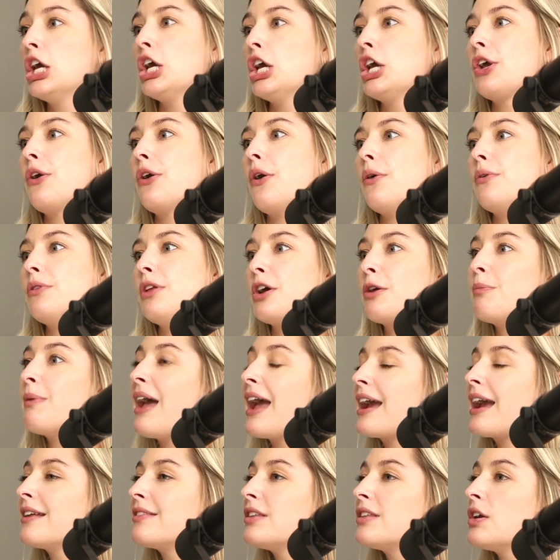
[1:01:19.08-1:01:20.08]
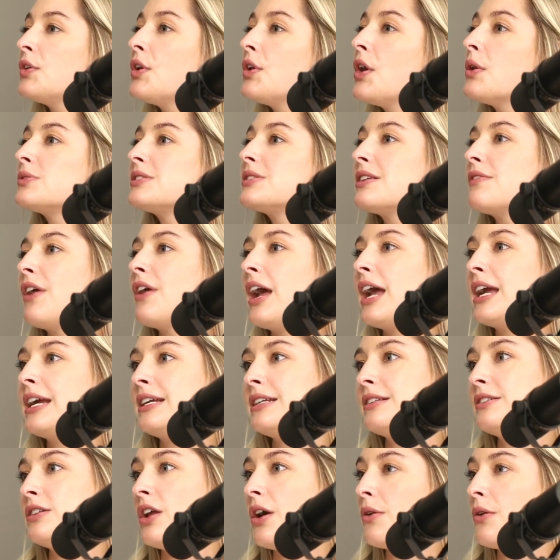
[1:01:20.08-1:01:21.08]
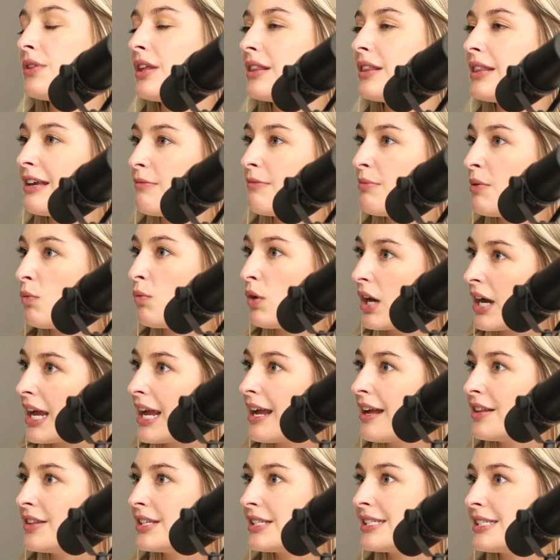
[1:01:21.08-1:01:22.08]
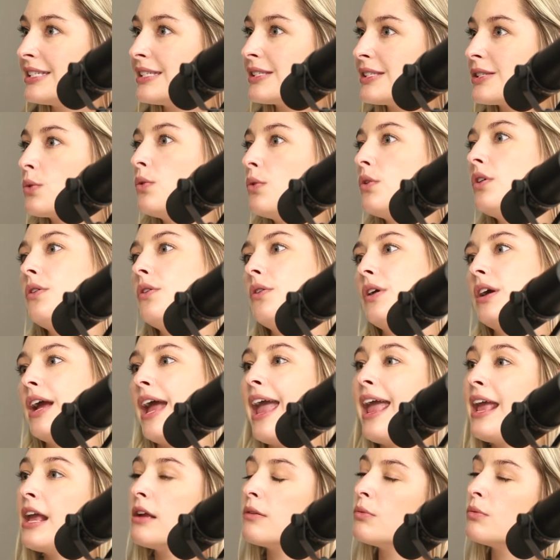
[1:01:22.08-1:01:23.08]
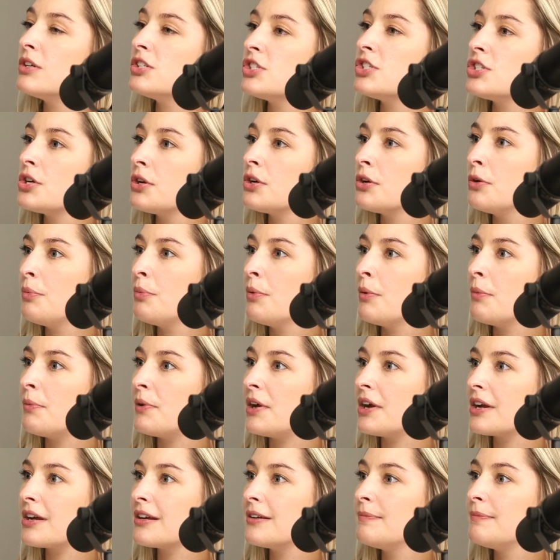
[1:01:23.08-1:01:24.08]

go look back at their notes if I know that they've been working on this in school. Or, hey, where's your Cooper book?